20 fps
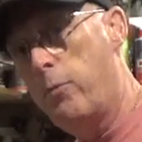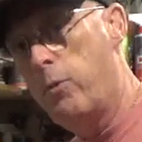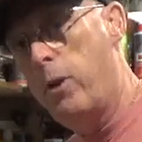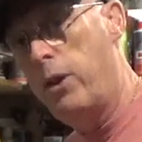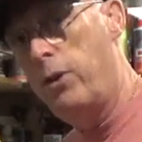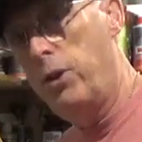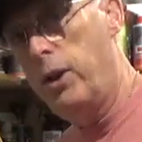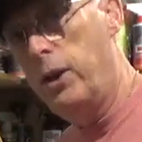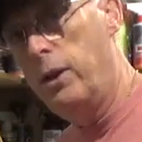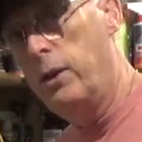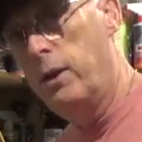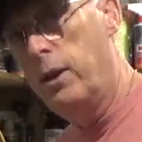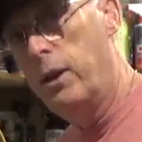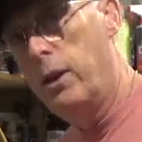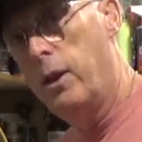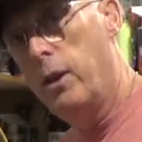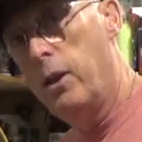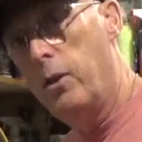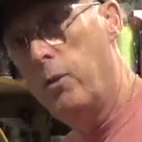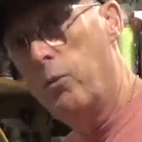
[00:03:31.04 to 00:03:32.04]
resin
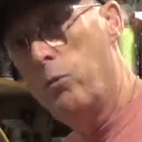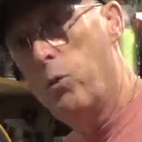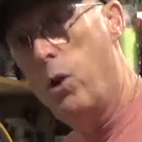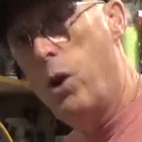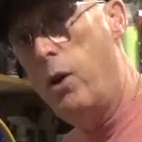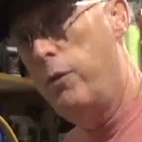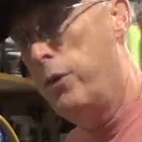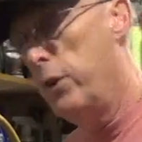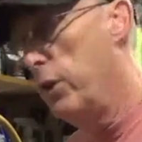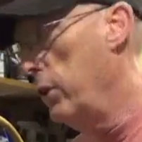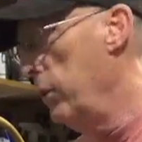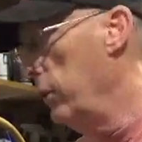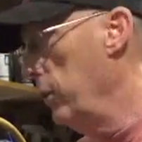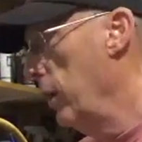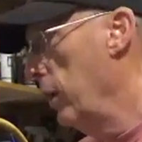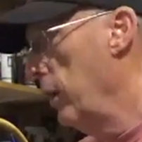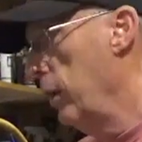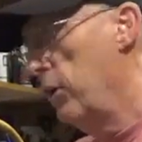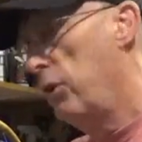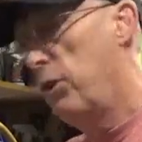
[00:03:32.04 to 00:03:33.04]
rather
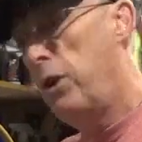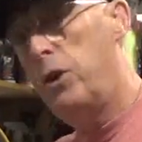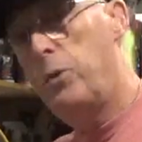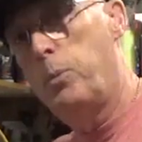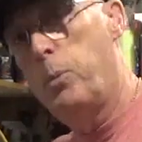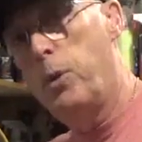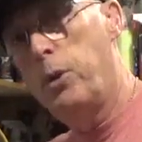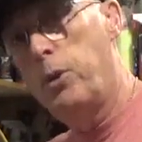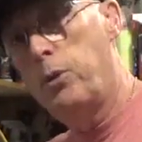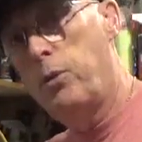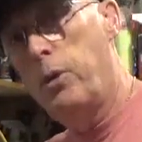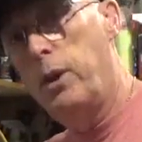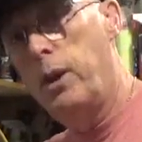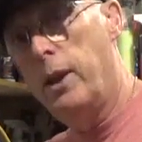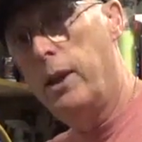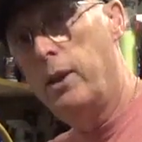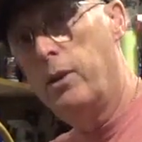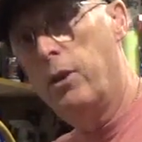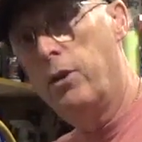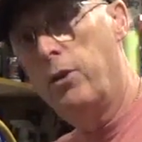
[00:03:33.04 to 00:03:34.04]
than 6.3
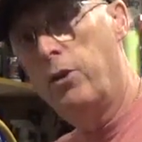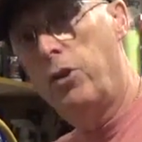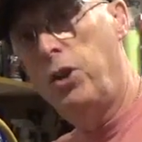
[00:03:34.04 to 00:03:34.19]
litres.